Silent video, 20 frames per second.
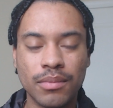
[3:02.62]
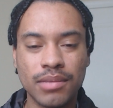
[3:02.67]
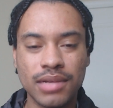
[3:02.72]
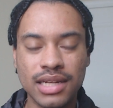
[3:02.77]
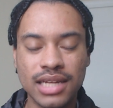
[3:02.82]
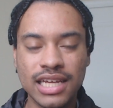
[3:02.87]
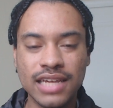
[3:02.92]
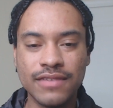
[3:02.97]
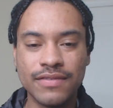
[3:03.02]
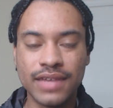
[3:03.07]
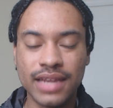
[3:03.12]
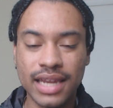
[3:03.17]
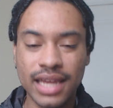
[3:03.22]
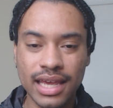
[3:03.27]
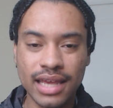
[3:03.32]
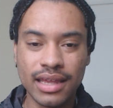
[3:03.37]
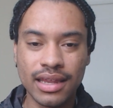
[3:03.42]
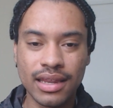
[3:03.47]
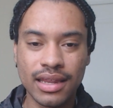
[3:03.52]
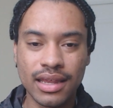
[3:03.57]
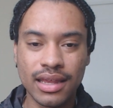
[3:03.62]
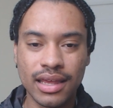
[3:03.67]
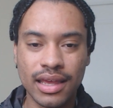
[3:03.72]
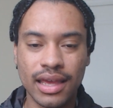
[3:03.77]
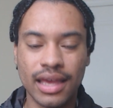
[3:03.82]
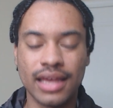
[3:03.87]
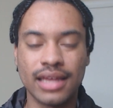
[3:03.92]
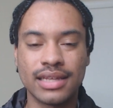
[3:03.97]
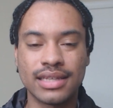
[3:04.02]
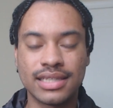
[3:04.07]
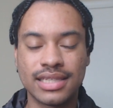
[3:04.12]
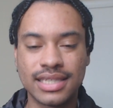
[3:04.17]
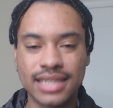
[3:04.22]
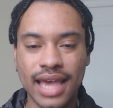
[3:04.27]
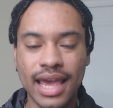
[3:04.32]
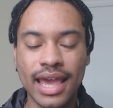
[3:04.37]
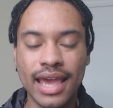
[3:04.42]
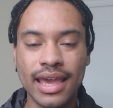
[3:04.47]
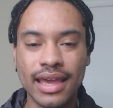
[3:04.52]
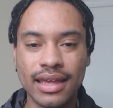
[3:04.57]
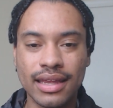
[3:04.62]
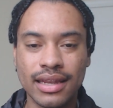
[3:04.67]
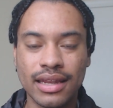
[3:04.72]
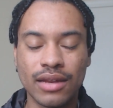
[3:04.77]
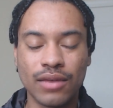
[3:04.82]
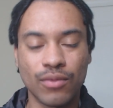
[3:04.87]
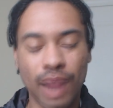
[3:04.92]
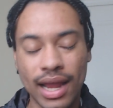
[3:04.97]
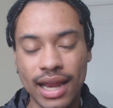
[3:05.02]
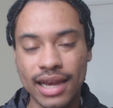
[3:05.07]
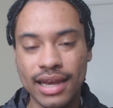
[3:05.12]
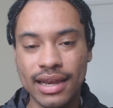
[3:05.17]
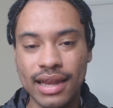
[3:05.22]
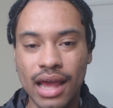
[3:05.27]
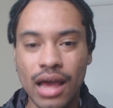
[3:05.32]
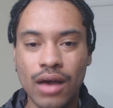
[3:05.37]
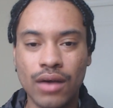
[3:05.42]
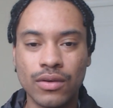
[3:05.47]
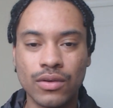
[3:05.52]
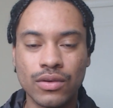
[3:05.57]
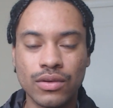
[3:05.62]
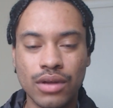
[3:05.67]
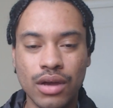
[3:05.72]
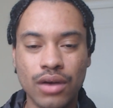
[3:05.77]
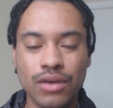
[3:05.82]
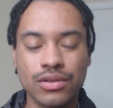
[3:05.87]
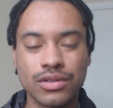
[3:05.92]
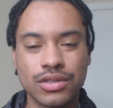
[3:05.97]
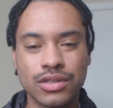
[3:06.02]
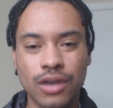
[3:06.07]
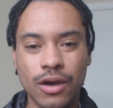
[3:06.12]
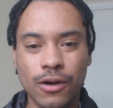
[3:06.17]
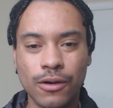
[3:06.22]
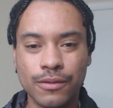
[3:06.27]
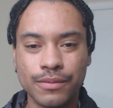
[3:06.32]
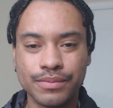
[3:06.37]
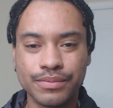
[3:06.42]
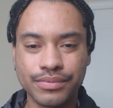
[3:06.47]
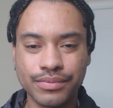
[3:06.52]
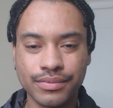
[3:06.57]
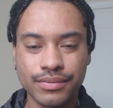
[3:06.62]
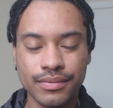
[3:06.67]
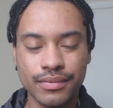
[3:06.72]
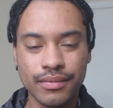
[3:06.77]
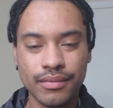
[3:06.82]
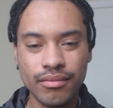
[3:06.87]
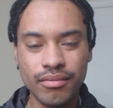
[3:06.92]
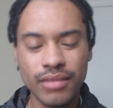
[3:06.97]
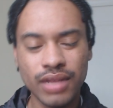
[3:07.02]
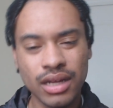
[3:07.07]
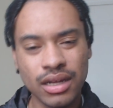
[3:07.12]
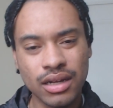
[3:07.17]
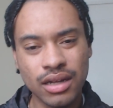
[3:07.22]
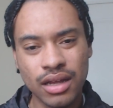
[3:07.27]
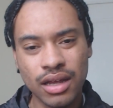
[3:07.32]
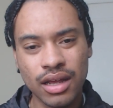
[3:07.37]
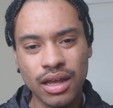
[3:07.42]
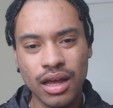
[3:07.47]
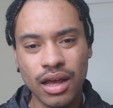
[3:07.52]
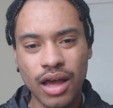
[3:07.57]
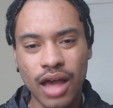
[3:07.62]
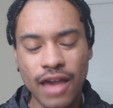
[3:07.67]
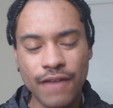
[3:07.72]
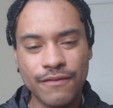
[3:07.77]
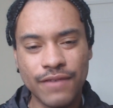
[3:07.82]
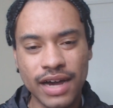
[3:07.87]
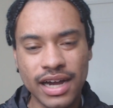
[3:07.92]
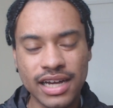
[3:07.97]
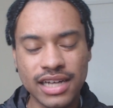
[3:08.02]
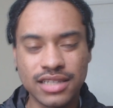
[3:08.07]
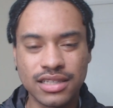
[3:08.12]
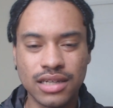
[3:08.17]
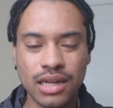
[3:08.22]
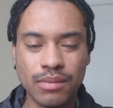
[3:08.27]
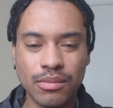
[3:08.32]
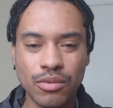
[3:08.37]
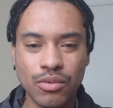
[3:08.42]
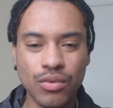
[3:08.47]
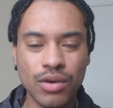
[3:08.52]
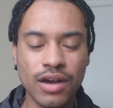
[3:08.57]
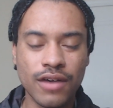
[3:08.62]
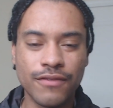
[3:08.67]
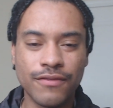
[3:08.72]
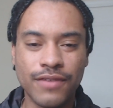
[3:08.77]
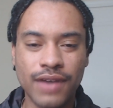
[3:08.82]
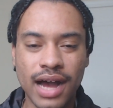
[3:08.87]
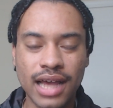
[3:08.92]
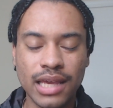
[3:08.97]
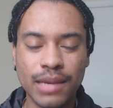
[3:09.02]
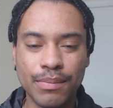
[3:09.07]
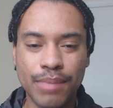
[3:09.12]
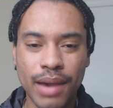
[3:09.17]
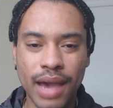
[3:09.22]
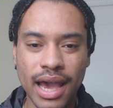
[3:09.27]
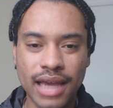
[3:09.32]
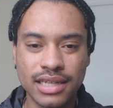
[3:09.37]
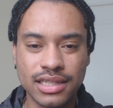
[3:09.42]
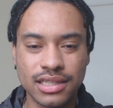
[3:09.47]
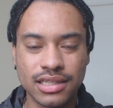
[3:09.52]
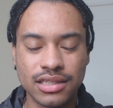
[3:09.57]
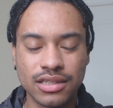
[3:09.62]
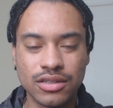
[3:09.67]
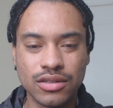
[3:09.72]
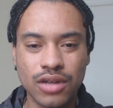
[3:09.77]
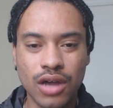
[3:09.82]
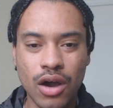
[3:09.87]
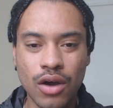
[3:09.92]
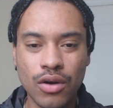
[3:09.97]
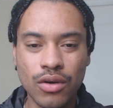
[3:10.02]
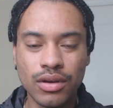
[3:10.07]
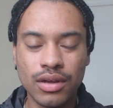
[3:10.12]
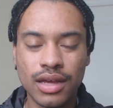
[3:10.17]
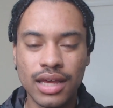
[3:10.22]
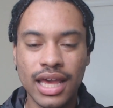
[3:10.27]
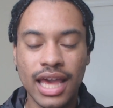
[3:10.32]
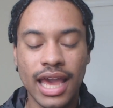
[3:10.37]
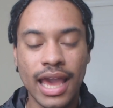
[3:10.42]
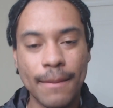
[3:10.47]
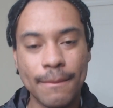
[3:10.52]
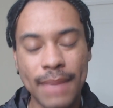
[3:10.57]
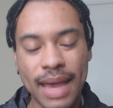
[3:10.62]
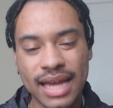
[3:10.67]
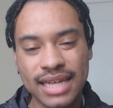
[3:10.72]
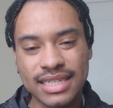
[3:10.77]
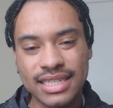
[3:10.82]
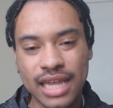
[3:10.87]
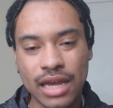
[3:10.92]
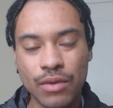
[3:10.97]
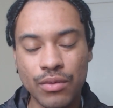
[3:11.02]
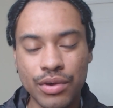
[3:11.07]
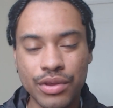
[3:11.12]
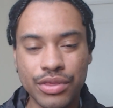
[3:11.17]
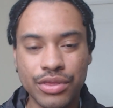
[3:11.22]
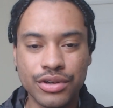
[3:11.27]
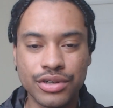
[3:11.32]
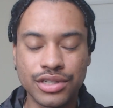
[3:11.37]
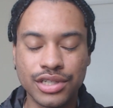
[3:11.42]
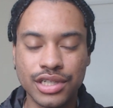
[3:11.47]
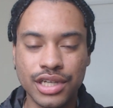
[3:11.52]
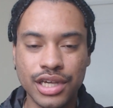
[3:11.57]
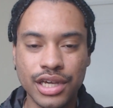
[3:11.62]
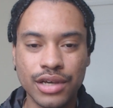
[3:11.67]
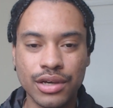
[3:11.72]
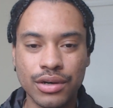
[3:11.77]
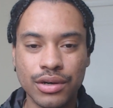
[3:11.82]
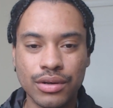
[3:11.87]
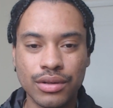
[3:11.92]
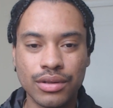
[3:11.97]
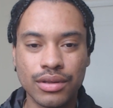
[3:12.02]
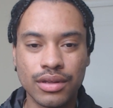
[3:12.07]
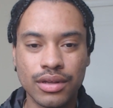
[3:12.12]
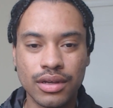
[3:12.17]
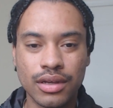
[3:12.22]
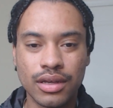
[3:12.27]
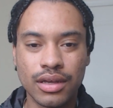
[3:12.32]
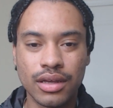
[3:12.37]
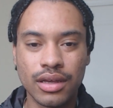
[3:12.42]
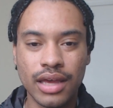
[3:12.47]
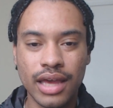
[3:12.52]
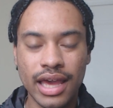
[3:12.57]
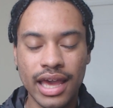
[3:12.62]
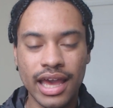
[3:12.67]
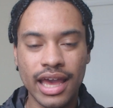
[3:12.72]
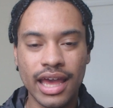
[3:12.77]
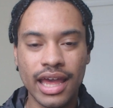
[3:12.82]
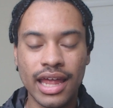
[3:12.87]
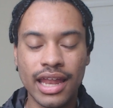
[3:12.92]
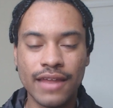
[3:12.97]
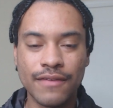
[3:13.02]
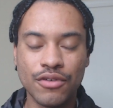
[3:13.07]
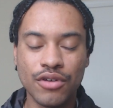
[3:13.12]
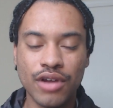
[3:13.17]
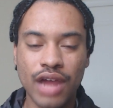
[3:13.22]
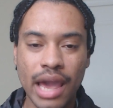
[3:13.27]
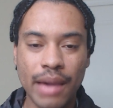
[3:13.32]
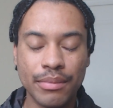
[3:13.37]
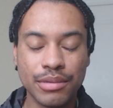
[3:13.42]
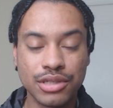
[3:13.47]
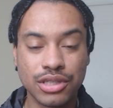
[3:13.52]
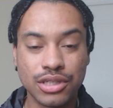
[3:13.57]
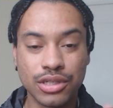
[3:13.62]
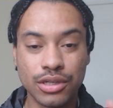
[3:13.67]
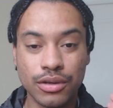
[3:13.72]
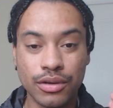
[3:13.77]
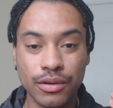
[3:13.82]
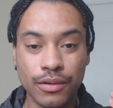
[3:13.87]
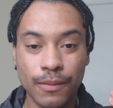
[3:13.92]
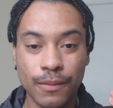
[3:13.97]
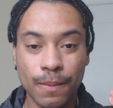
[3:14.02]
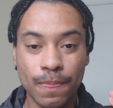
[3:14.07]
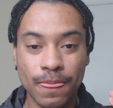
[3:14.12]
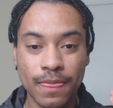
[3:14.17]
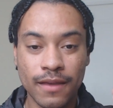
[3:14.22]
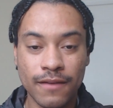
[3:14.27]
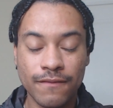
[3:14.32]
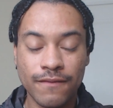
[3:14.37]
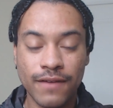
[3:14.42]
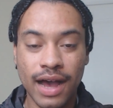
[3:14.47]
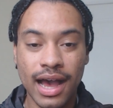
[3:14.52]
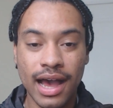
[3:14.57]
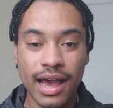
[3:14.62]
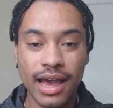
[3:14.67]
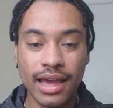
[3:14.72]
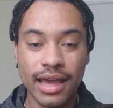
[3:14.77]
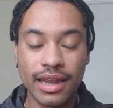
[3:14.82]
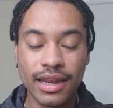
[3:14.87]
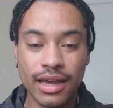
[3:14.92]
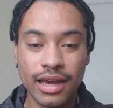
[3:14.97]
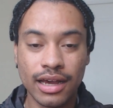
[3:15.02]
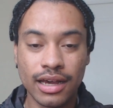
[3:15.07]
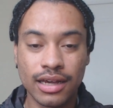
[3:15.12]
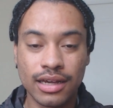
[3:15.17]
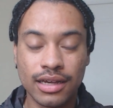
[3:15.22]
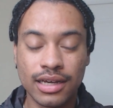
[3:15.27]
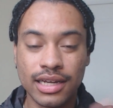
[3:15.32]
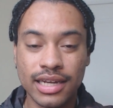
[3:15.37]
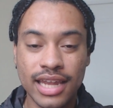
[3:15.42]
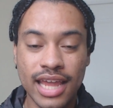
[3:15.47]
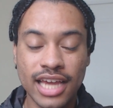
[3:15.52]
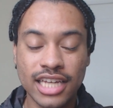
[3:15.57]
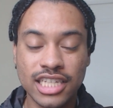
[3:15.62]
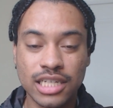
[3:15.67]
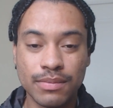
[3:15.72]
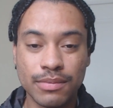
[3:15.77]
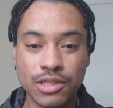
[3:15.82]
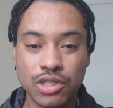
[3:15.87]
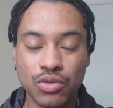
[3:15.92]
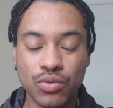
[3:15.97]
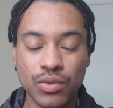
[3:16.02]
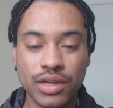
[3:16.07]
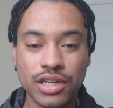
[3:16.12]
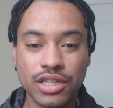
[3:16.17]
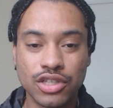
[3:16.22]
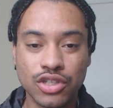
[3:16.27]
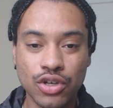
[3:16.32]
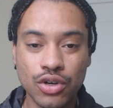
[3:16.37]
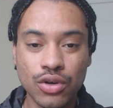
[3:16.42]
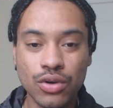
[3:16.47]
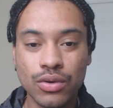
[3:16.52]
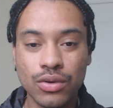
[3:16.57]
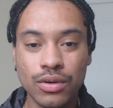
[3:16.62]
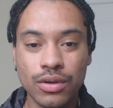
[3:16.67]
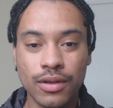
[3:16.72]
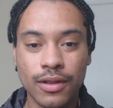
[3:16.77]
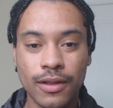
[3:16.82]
believe in it and say it and write it down, you know. So advice number one, find your passion, you know, and match that with your skill. And if you're able to find a connection between the two,